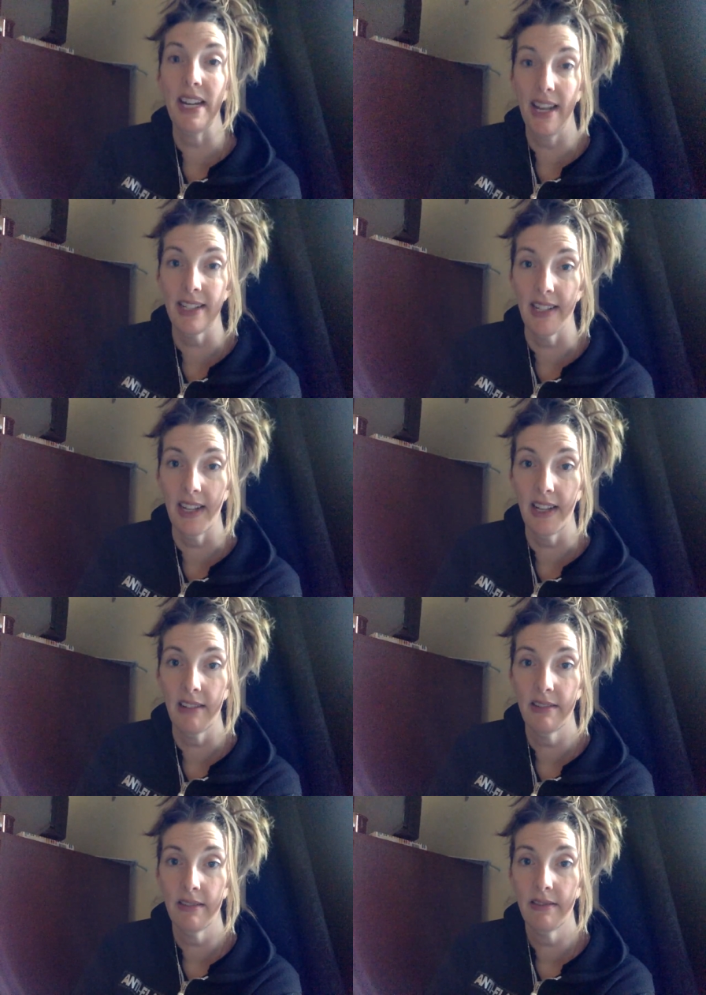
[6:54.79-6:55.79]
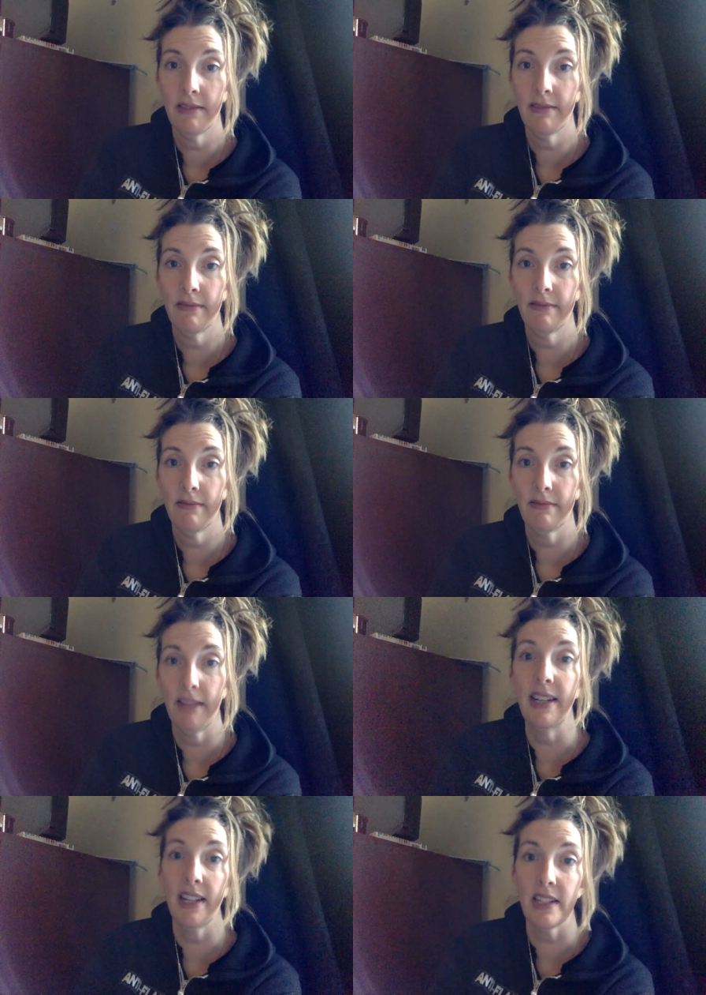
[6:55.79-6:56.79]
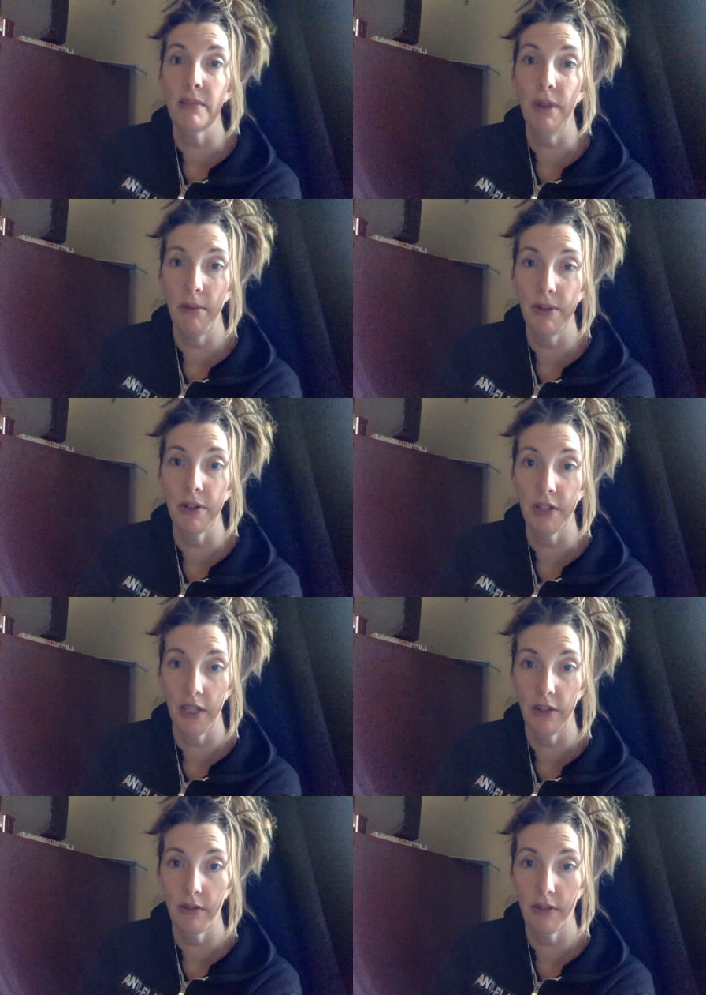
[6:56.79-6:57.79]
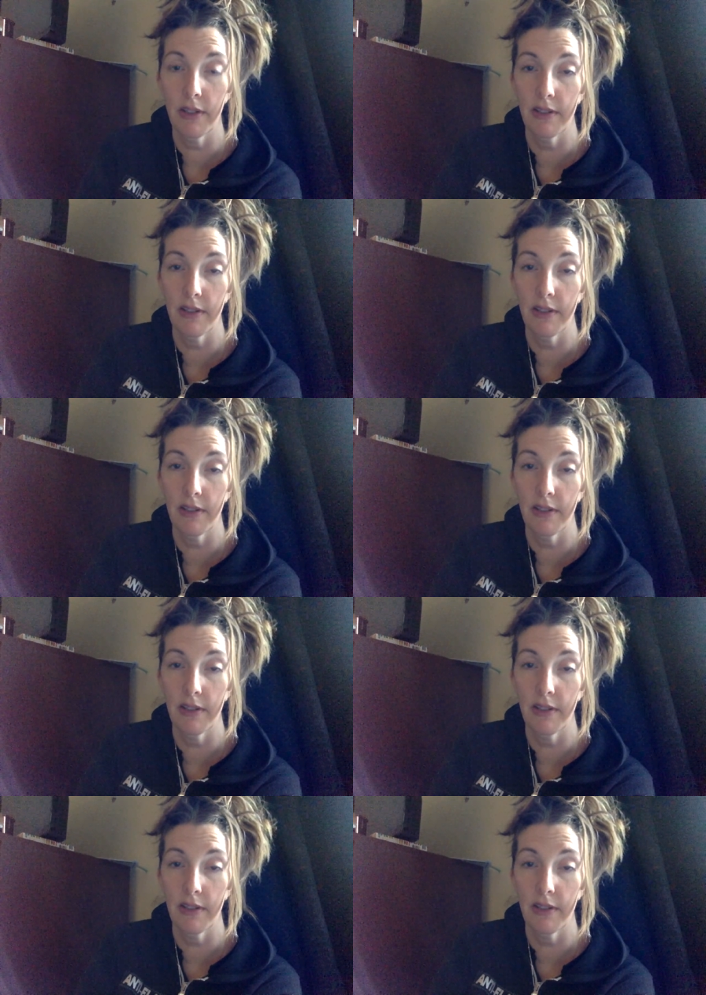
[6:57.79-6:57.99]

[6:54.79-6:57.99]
Nestle. And Nestle bought Pure too.